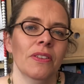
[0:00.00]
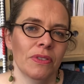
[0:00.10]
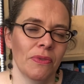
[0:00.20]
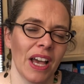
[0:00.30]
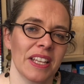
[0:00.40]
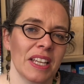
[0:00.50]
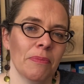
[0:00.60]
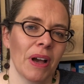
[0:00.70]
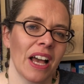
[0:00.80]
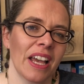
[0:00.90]
For dividing
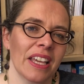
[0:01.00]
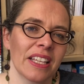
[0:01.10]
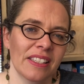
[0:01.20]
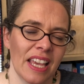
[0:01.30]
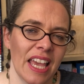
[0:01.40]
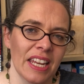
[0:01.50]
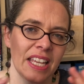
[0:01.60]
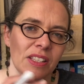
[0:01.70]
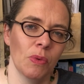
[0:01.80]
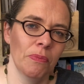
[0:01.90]
by 10,
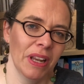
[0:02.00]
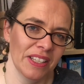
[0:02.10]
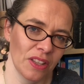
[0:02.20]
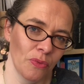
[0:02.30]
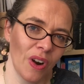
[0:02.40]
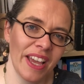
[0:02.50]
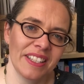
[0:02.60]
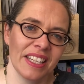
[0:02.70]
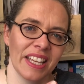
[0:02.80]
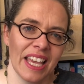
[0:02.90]
it's one place to the right,
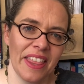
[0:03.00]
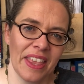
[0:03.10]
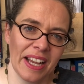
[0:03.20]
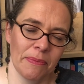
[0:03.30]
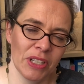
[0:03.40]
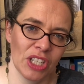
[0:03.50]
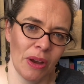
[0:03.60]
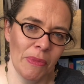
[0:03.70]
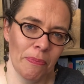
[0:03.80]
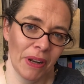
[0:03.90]
and again, that can be
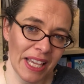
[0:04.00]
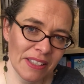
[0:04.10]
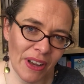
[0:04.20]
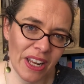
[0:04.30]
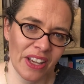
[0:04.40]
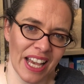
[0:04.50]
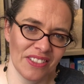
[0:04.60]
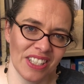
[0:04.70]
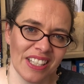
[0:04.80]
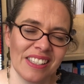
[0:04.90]
shown with place value
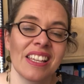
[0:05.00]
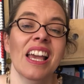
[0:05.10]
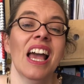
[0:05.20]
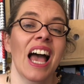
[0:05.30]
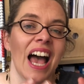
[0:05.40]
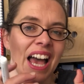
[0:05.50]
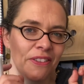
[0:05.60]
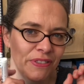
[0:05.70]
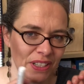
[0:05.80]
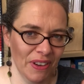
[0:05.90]
counters.
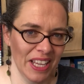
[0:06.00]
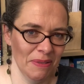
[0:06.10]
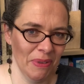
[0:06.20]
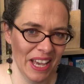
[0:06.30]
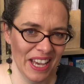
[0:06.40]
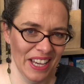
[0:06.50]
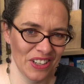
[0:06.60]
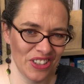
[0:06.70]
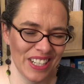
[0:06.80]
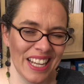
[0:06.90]
And for dividing by
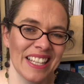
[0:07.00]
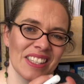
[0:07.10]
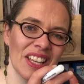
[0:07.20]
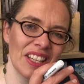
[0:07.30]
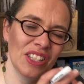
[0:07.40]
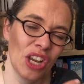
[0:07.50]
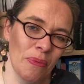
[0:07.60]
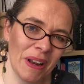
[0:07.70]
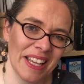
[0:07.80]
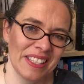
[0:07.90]
100, it's two
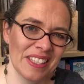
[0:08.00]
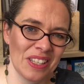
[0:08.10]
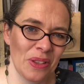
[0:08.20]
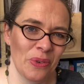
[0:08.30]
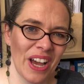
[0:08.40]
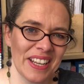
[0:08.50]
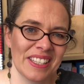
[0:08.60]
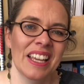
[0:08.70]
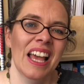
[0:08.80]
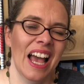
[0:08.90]
places to the right,
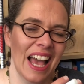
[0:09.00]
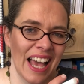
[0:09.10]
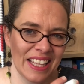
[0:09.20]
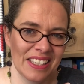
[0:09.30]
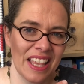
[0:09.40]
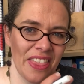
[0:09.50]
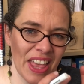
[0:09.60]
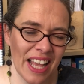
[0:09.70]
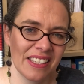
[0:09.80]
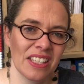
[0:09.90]
and
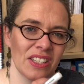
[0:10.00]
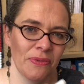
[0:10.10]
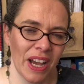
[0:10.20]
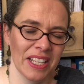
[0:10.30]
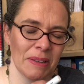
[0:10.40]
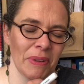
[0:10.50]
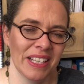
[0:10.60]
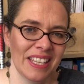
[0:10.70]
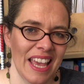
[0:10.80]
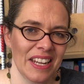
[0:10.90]
that's dividing by
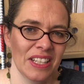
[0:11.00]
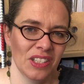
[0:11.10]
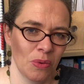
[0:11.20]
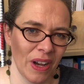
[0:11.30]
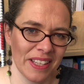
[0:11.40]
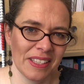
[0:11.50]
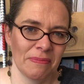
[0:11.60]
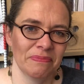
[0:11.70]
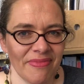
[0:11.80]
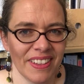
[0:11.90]
10 twice.
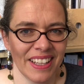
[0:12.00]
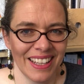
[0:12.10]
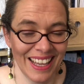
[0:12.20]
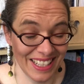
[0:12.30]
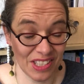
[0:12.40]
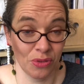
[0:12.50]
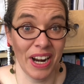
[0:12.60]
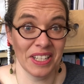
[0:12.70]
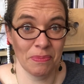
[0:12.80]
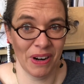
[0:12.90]
And it's
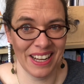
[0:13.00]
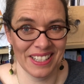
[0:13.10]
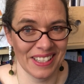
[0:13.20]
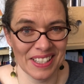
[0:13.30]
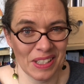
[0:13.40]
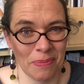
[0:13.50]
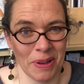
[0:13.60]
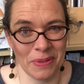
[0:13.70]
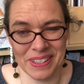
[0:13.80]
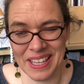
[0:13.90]
great to practice this
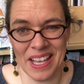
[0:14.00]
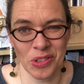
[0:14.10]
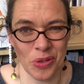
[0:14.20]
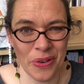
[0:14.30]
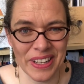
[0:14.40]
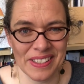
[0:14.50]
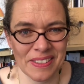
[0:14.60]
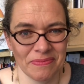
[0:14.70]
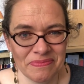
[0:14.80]
topic with scale drawings.